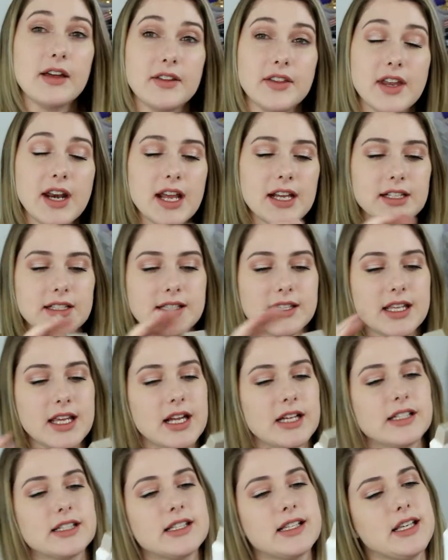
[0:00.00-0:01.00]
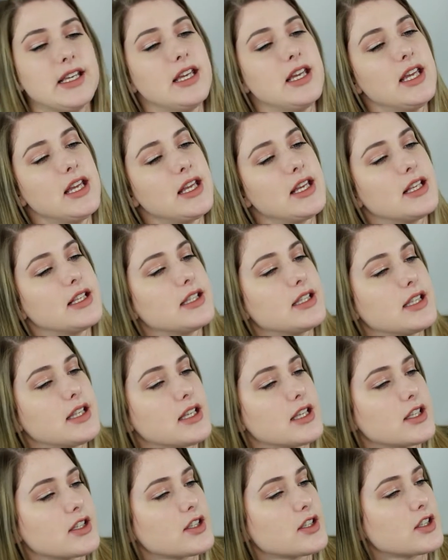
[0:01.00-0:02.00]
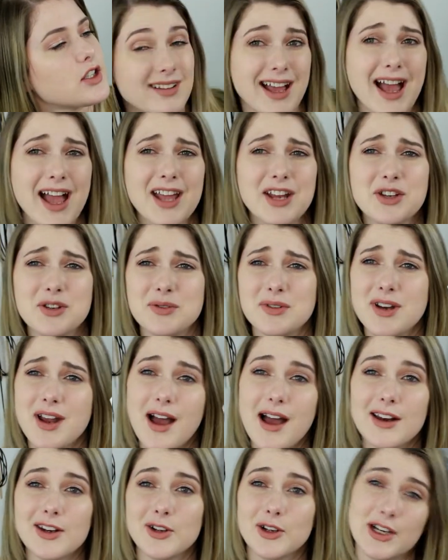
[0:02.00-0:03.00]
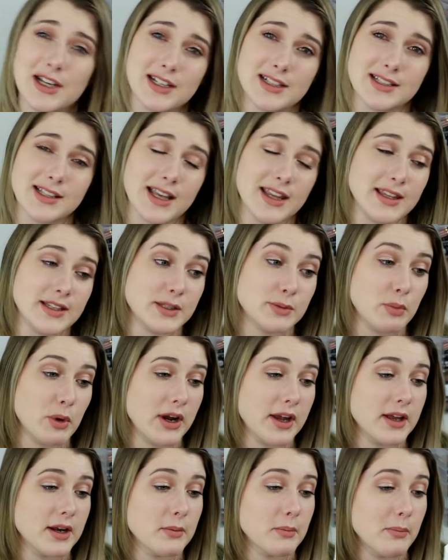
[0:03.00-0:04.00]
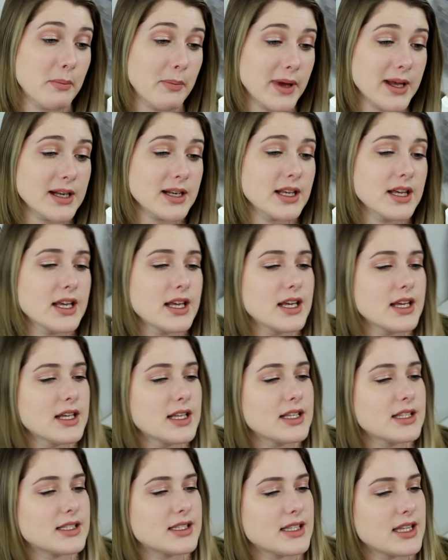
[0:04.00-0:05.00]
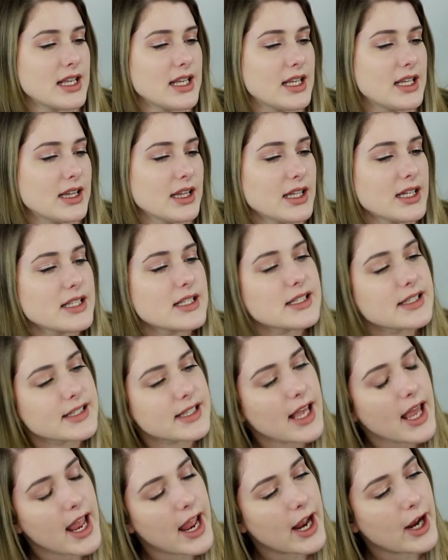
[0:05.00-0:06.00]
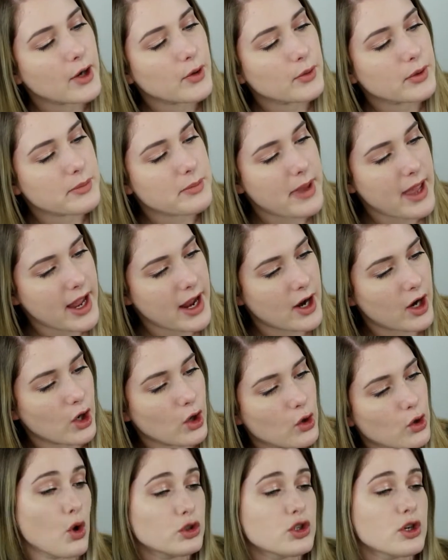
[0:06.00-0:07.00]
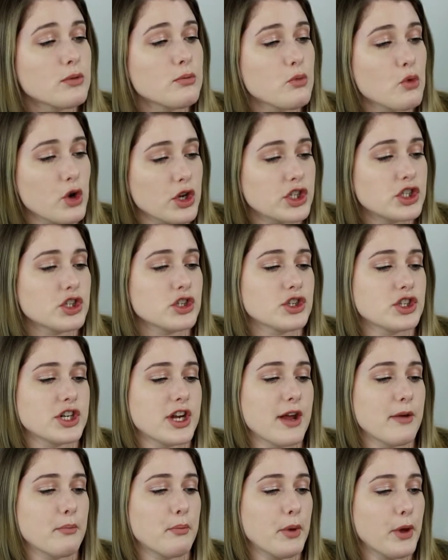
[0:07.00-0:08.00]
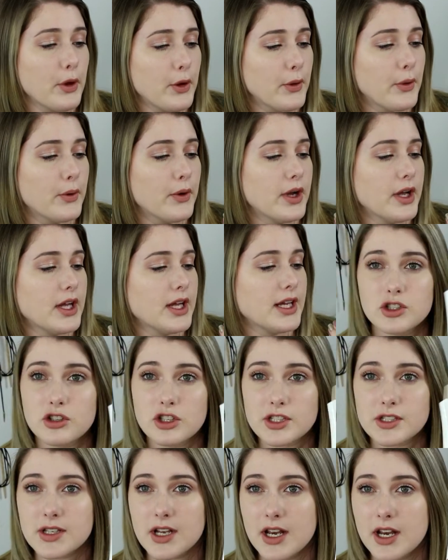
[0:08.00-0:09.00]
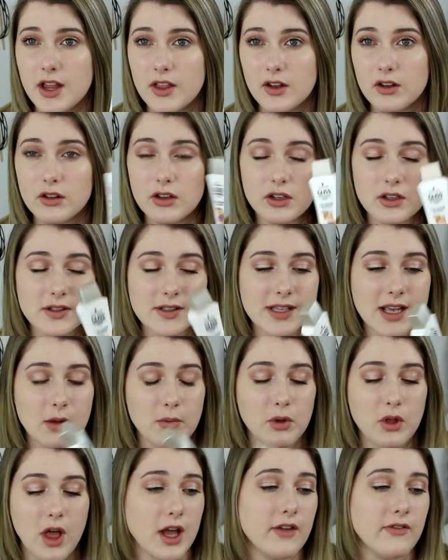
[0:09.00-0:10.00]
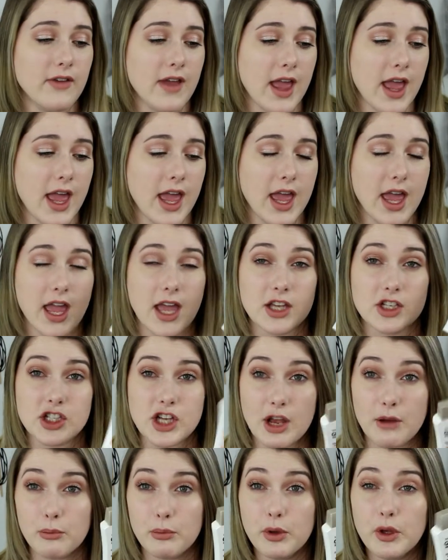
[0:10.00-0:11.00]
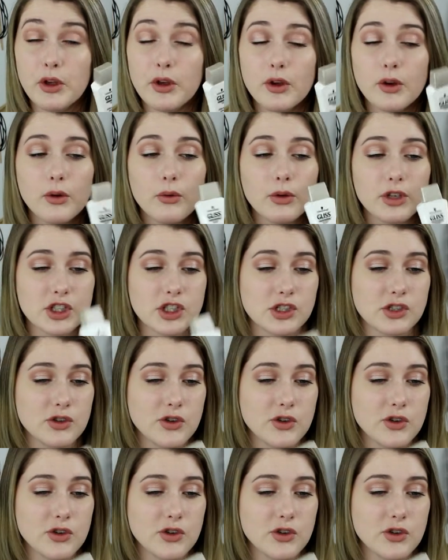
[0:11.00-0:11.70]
The next thing I see is this, I do not know how to say this brand, but it's the Gliss Hair Repair Ultra Moisture Shampoo. So just another little sample of a shampoo, which is